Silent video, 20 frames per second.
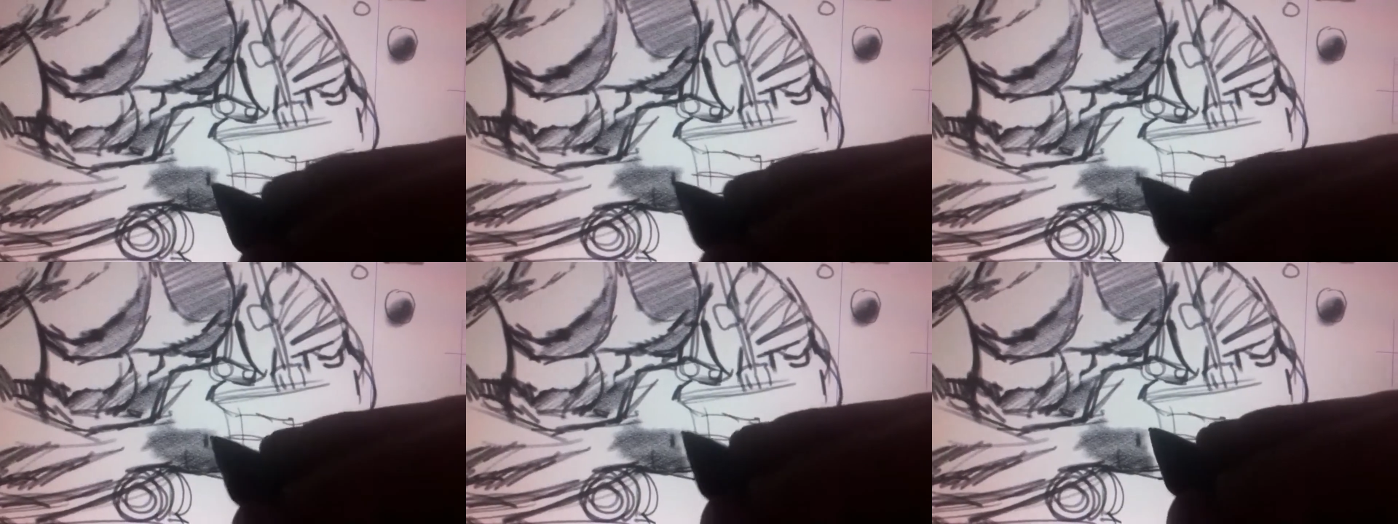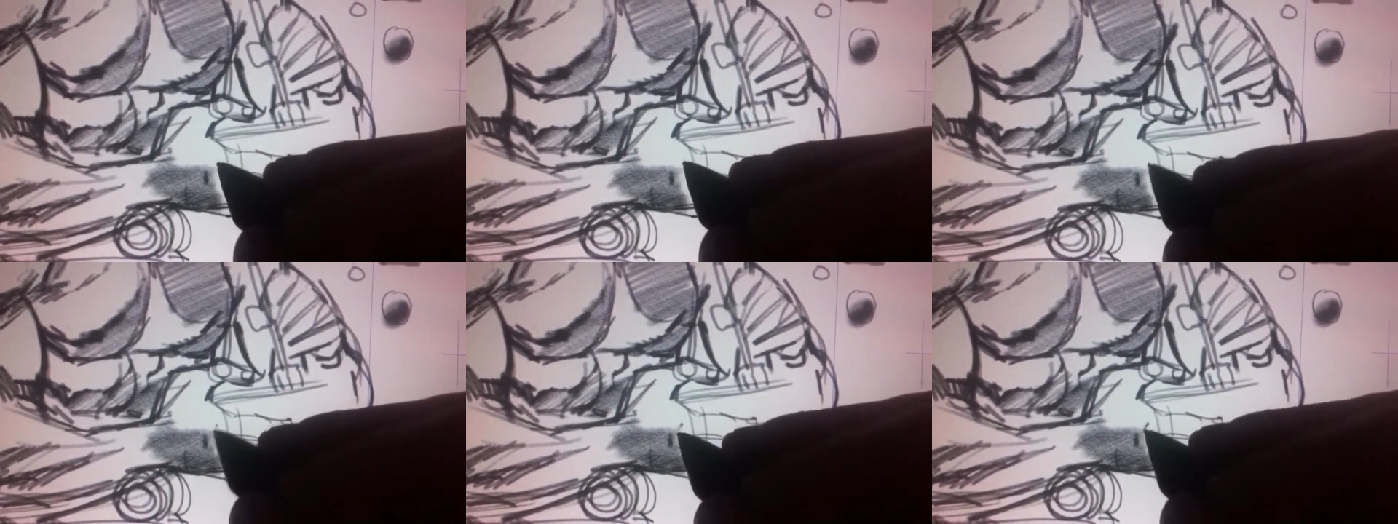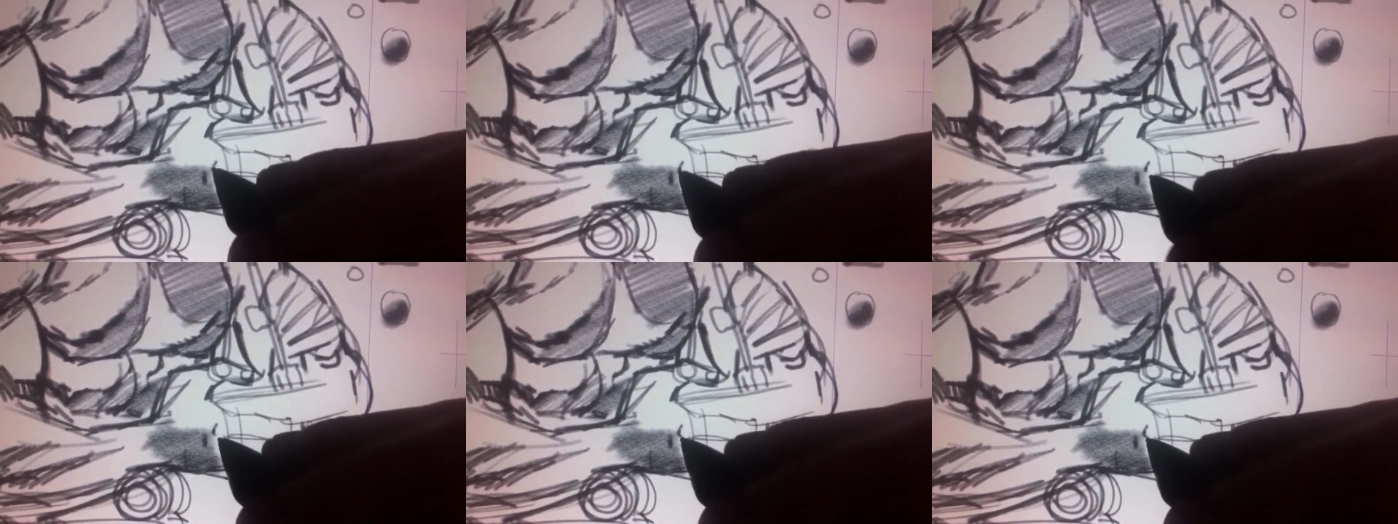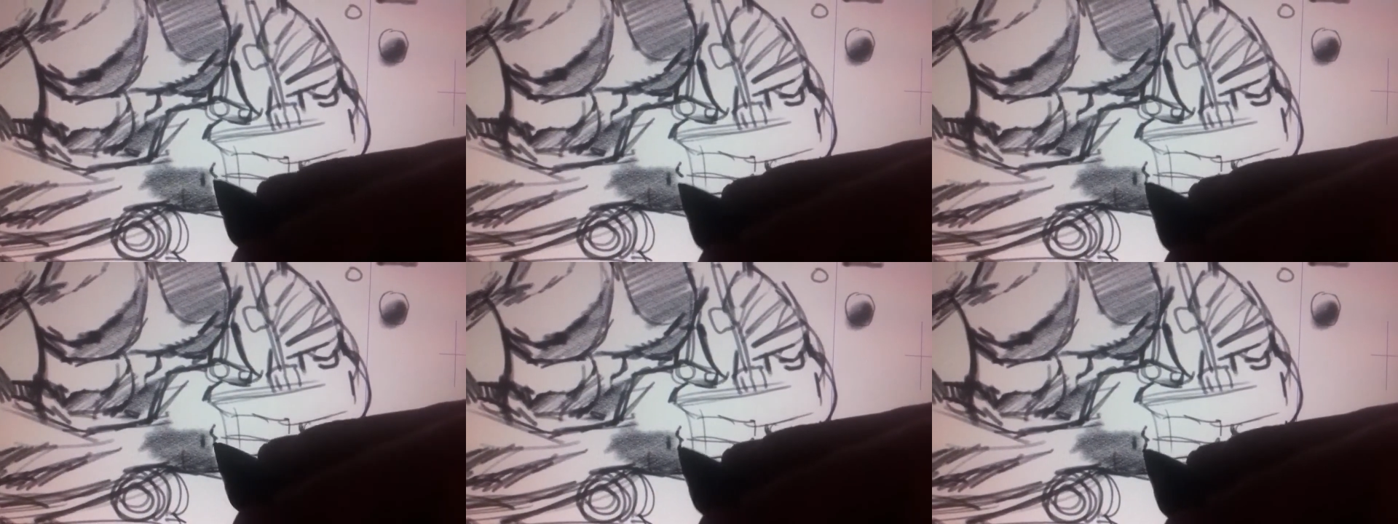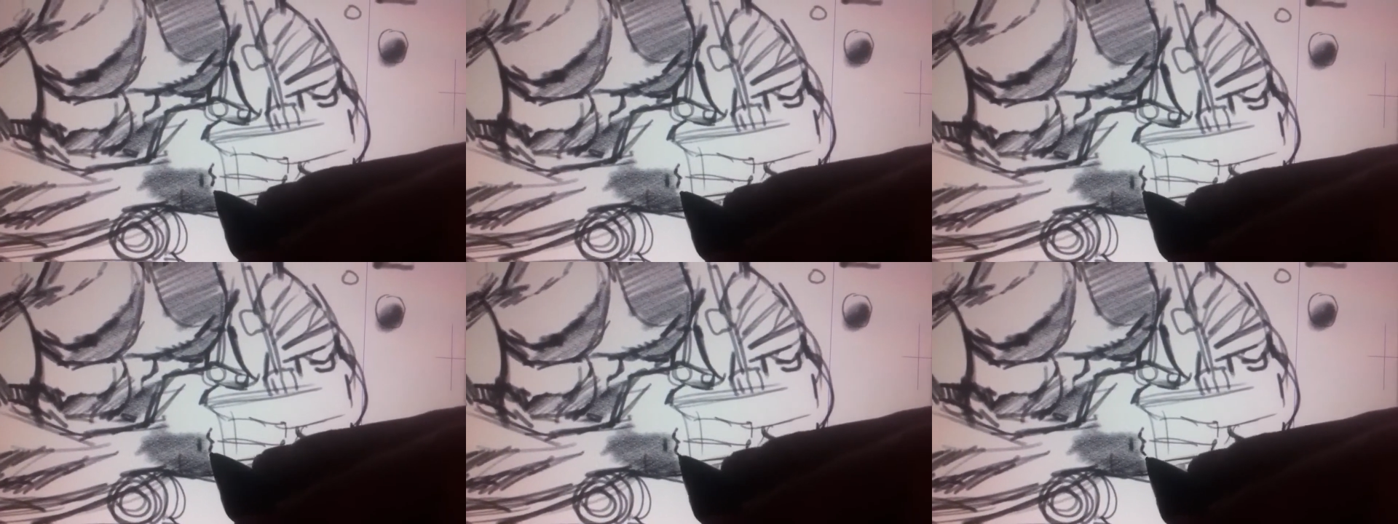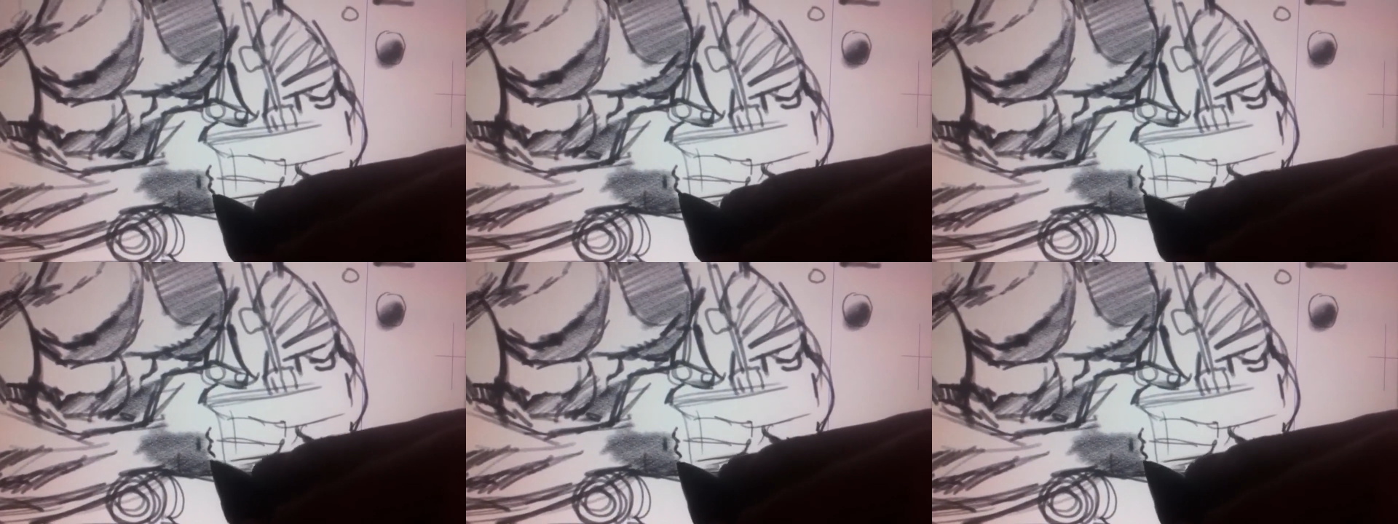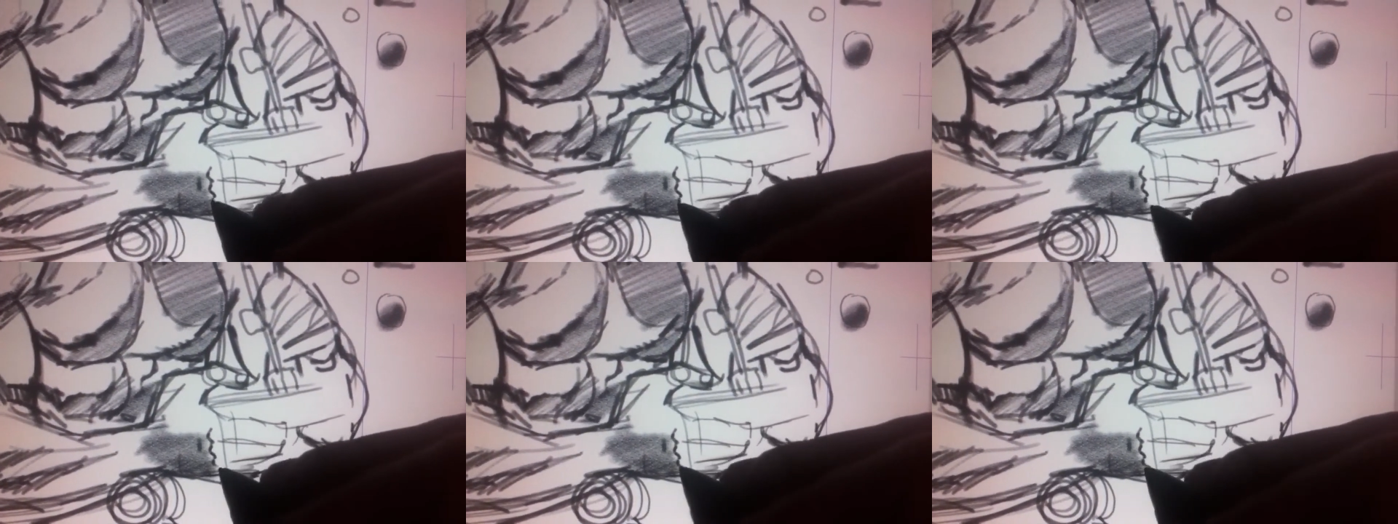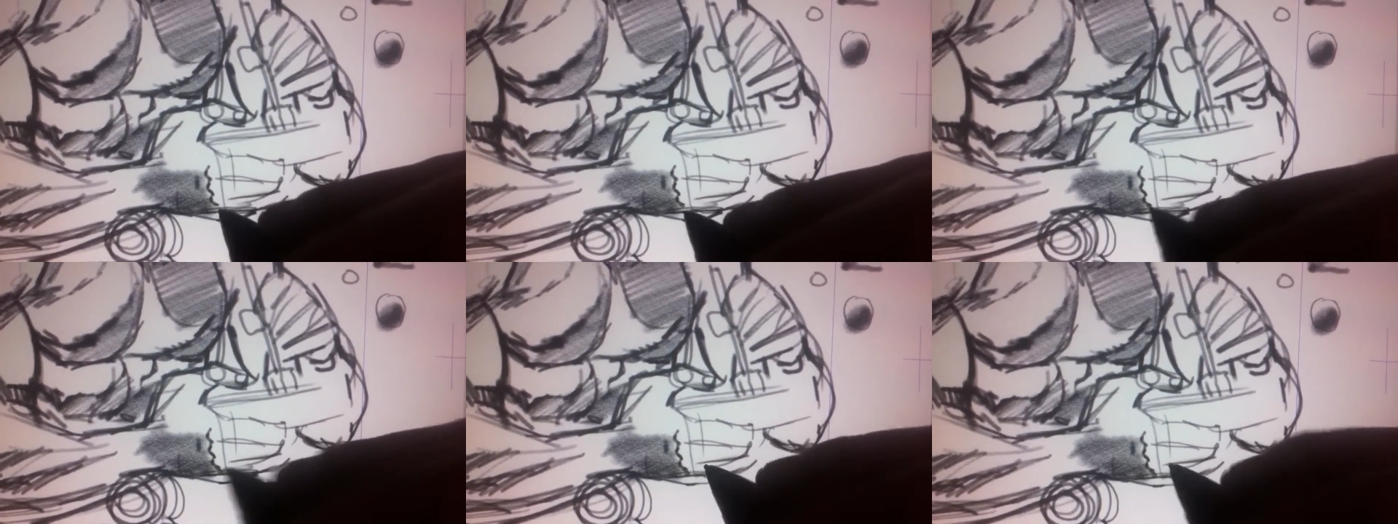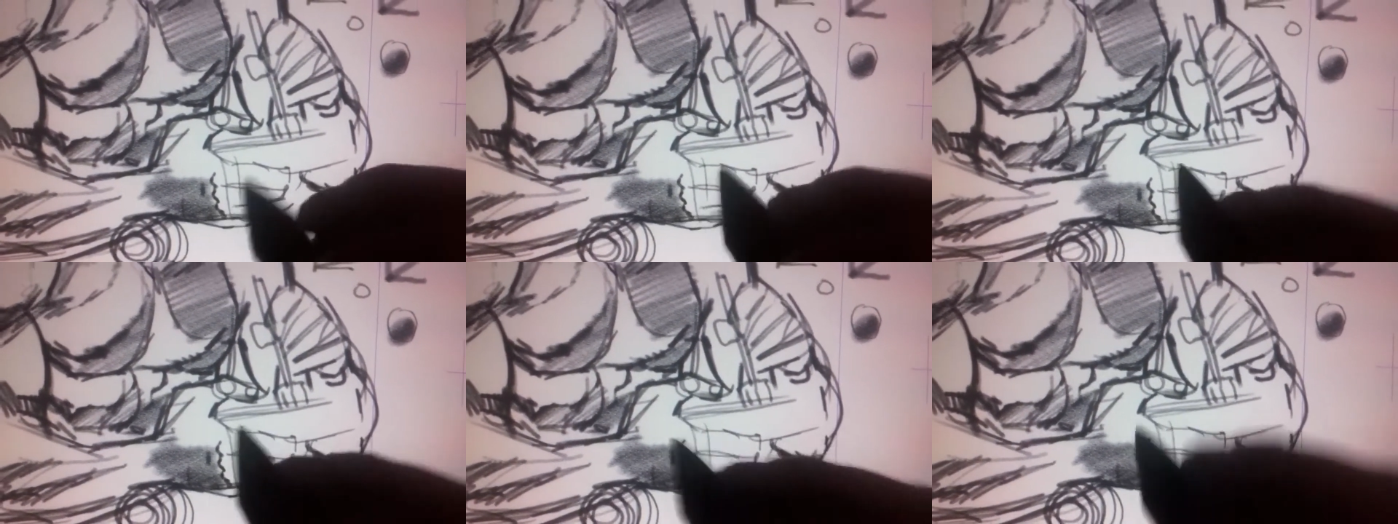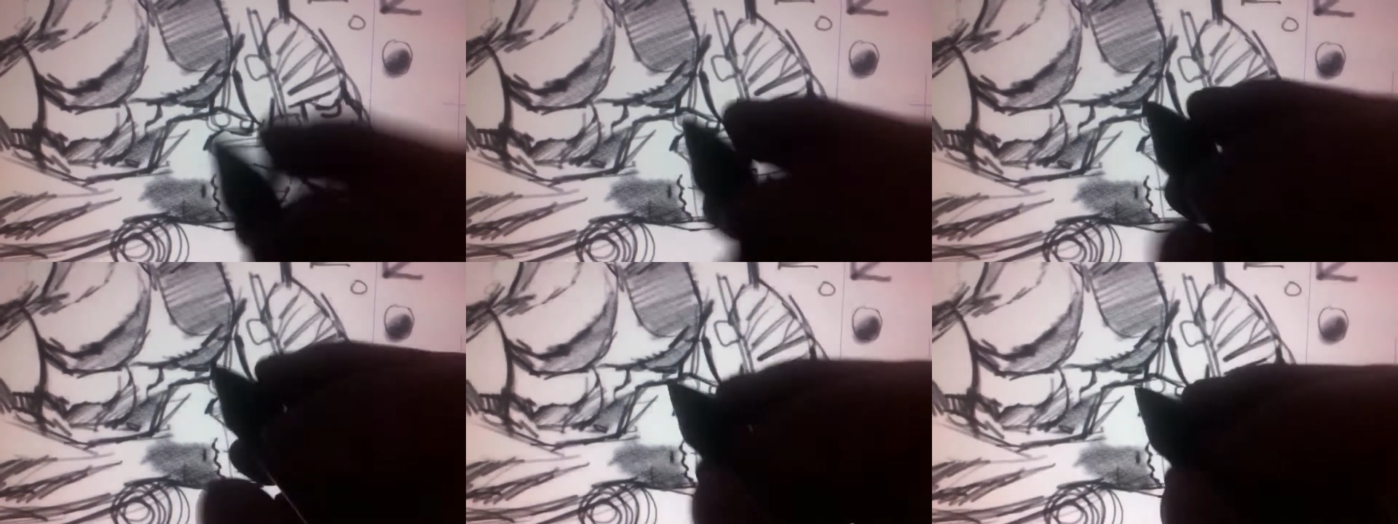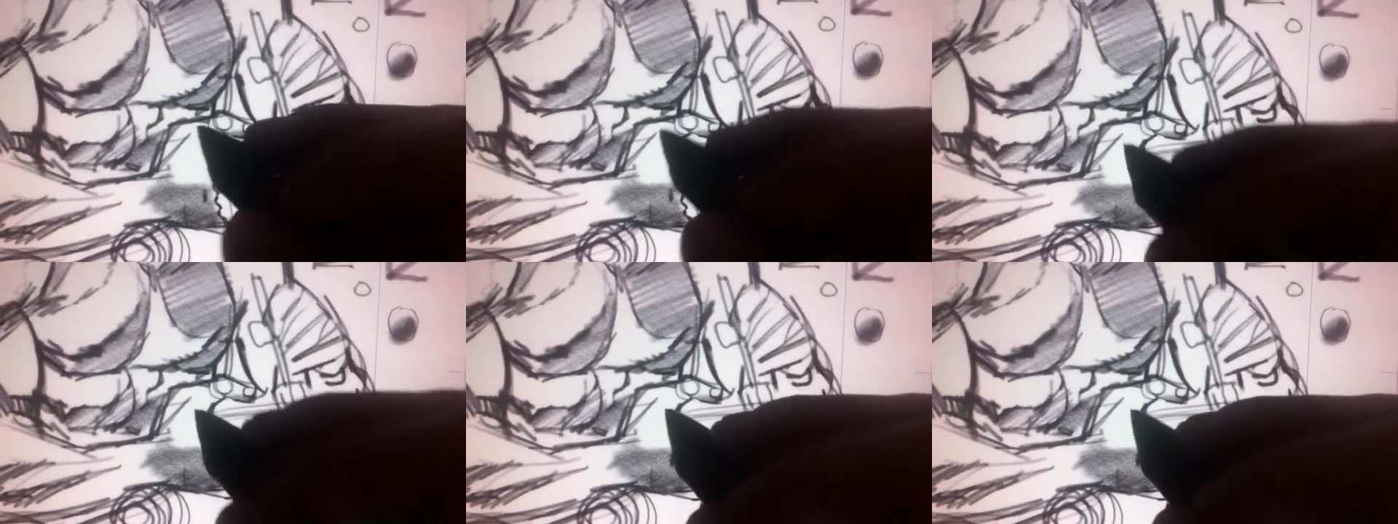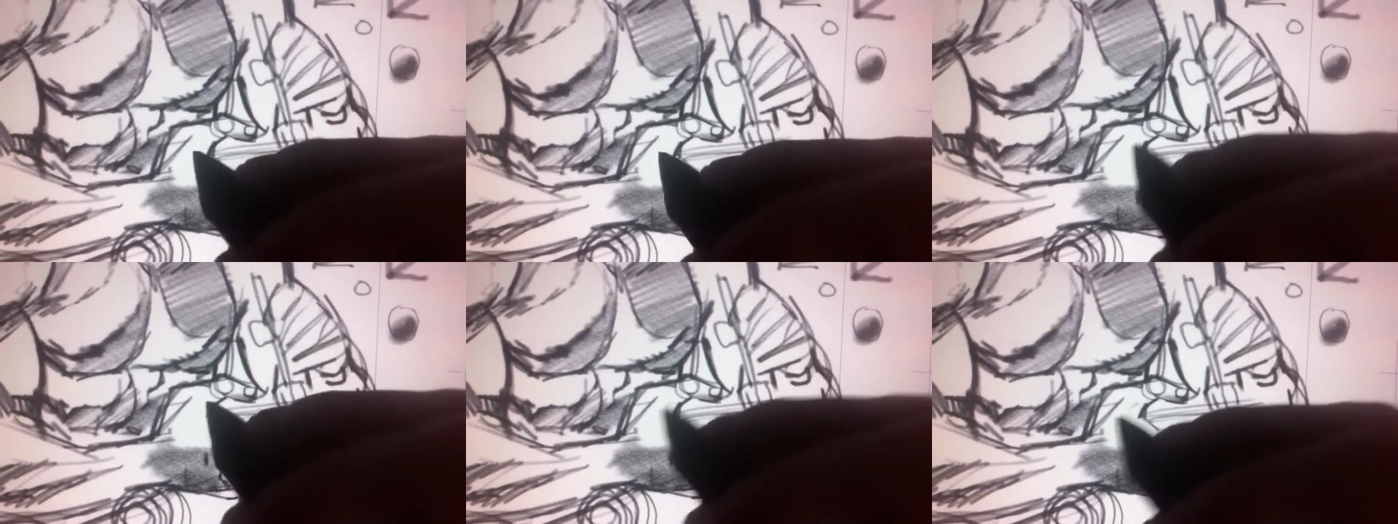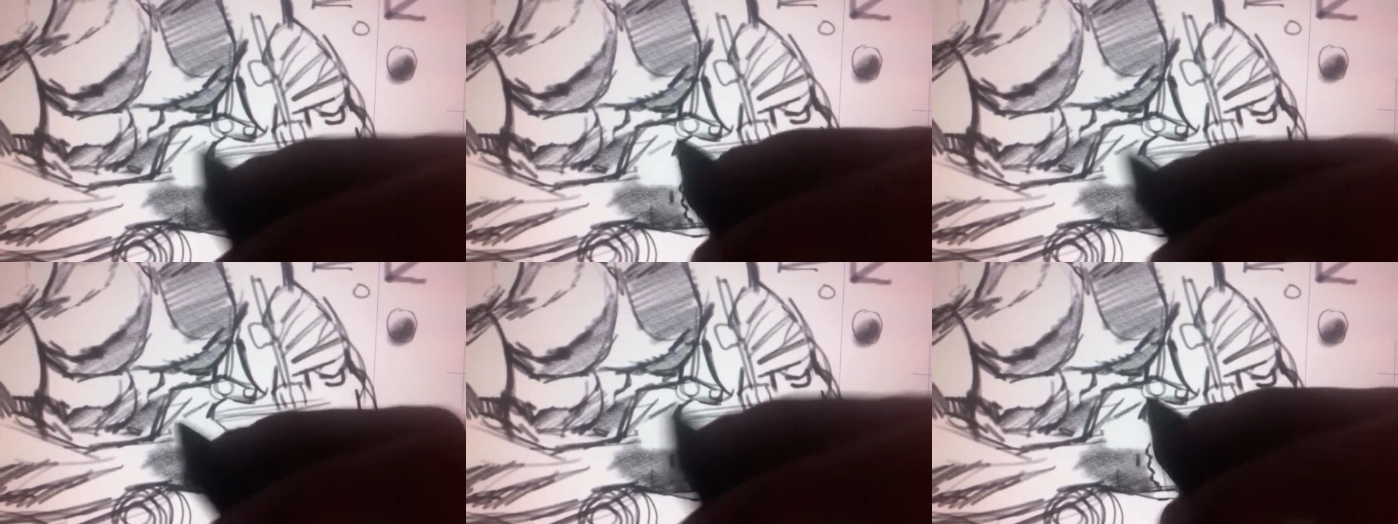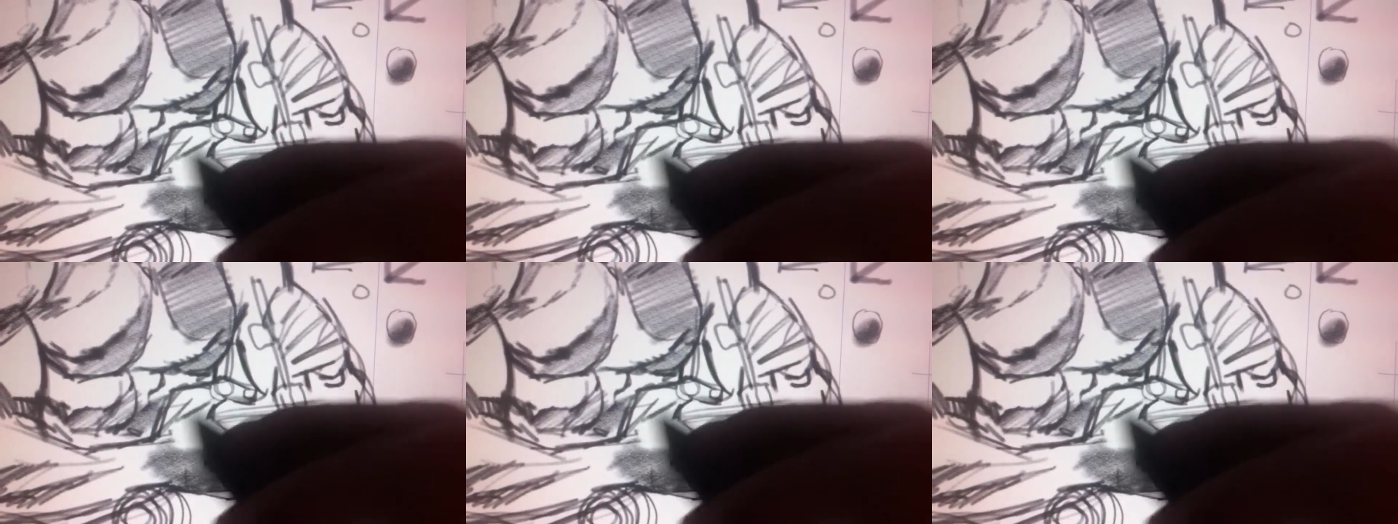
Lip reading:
[unreadable: no face in view]